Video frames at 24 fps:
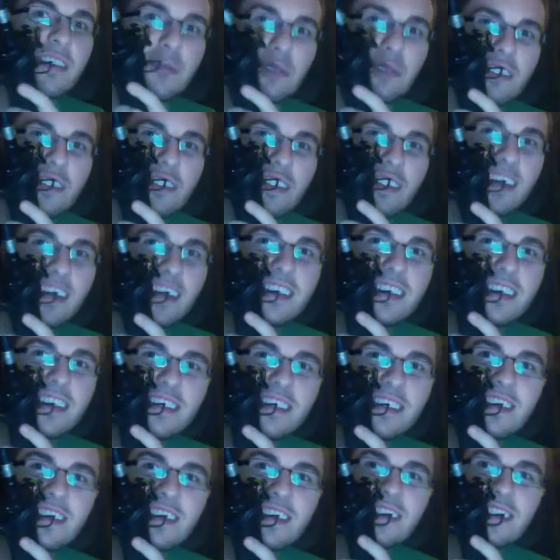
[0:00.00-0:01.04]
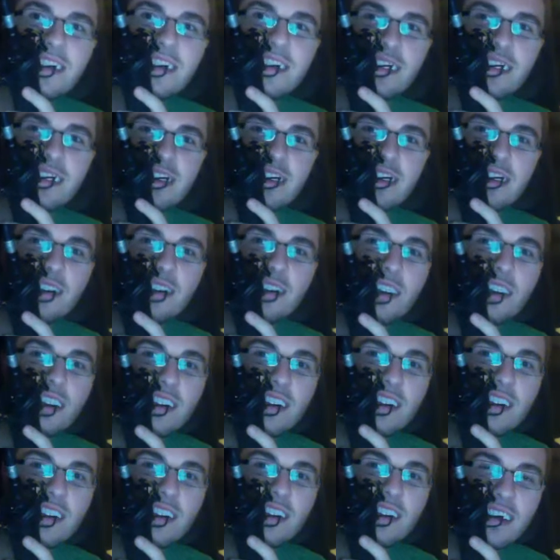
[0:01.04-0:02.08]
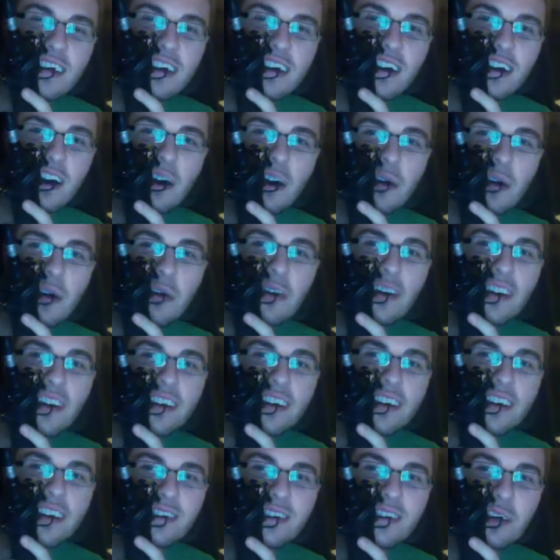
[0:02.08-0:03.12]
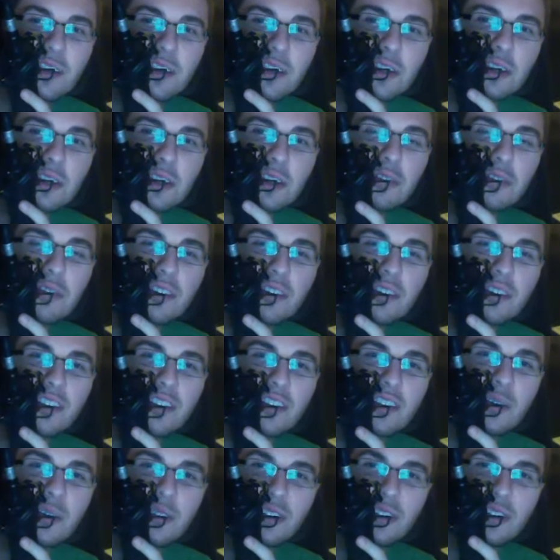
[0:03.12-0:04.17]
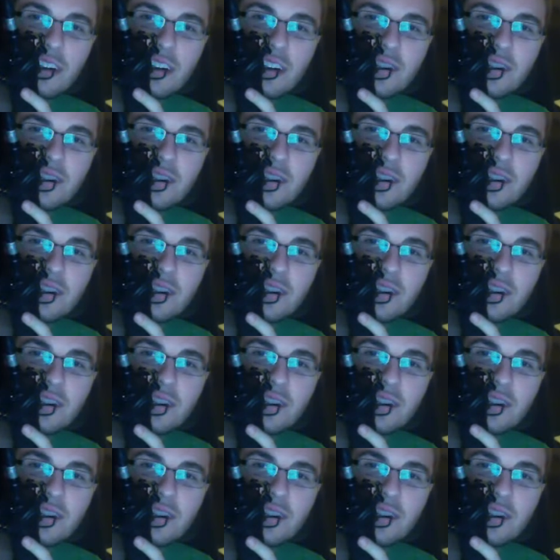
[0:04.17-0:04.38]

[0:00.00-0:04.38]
silence. Hold on a sec. Oh, great. Our theme song's not working.